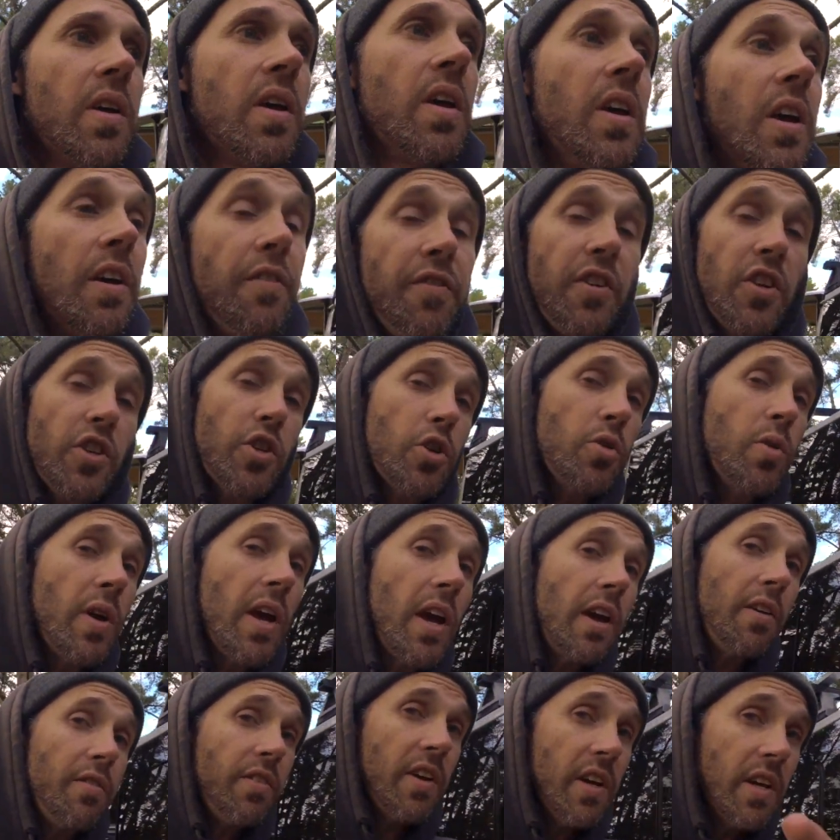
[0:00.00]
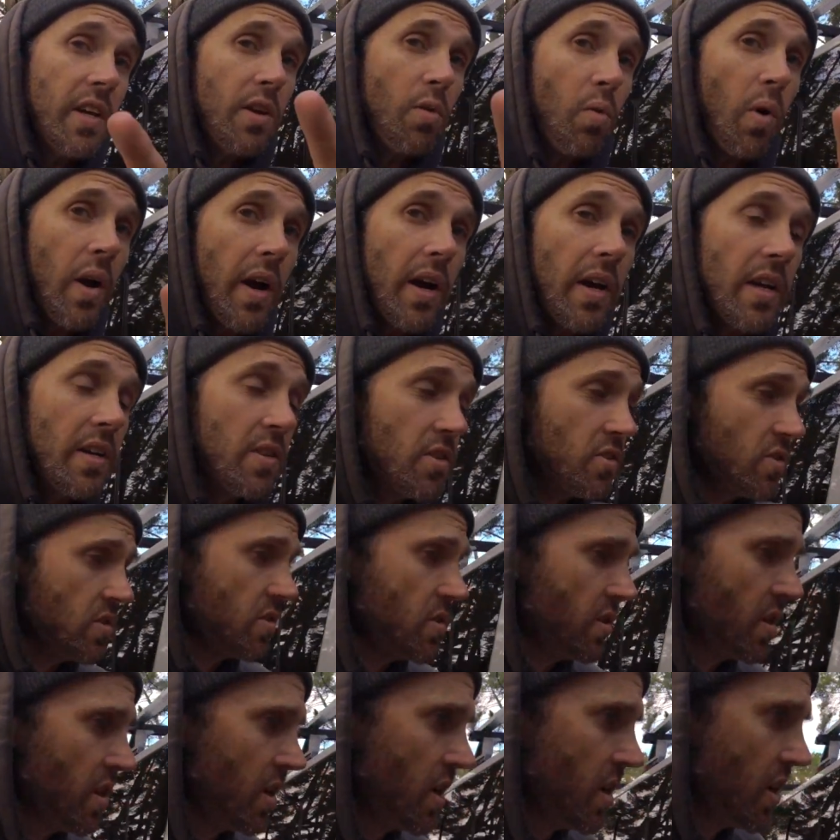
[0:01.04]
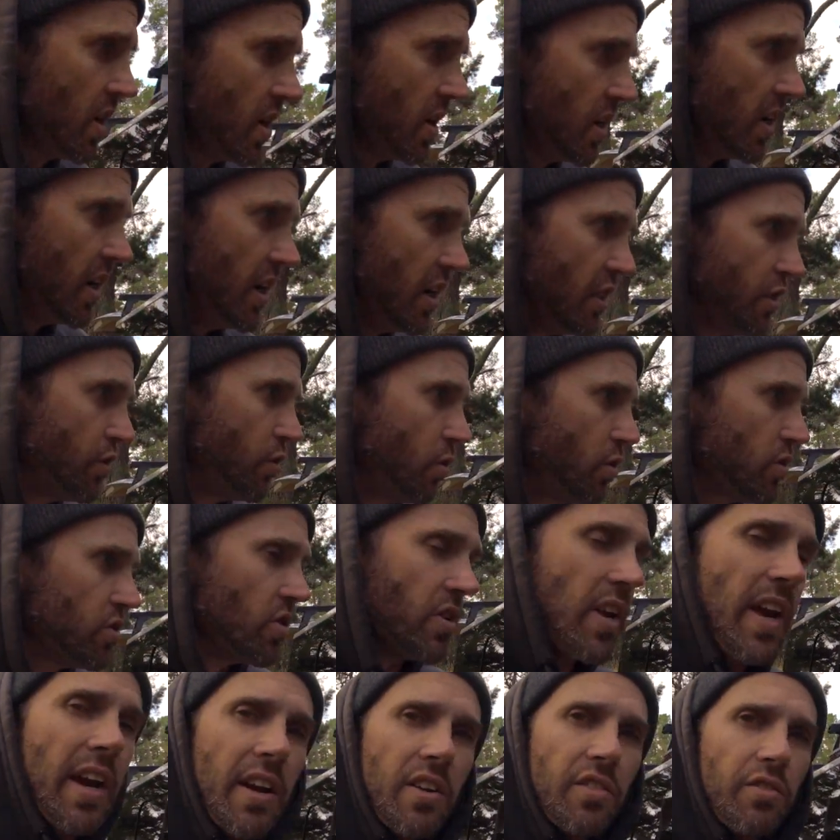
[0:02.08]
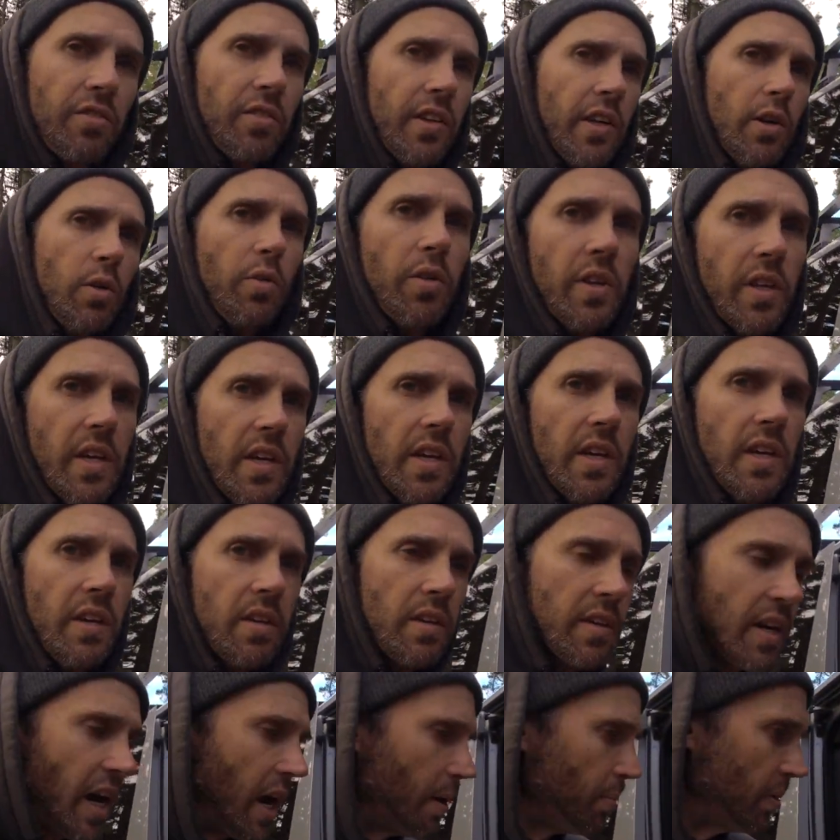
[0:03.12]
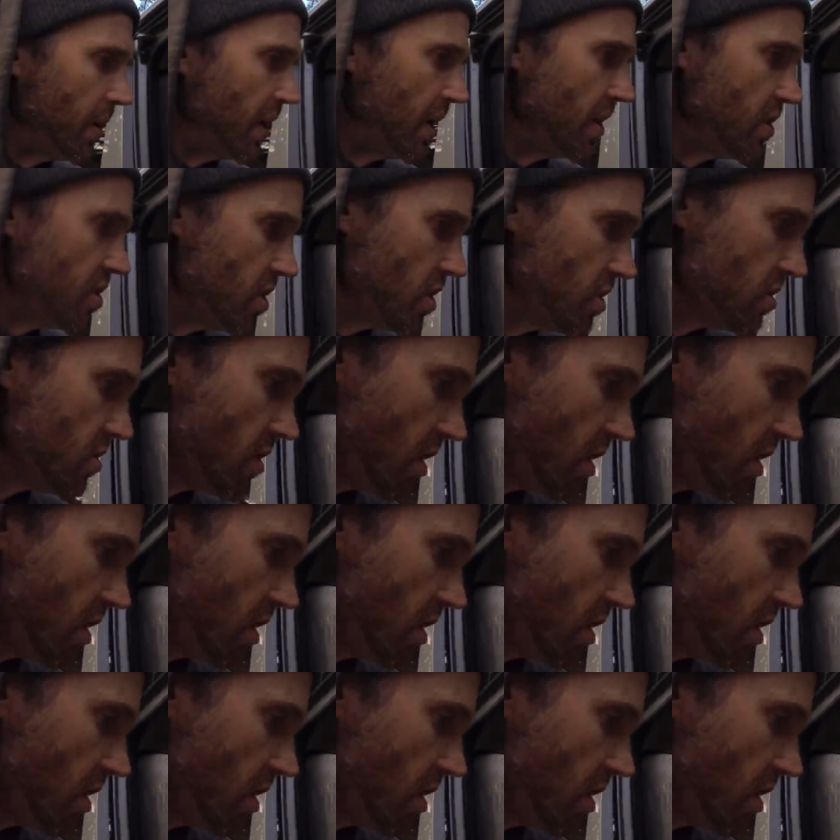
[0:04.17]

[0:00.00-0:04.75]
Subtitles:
If you do have any thoughts on how to seal the carpet edges, I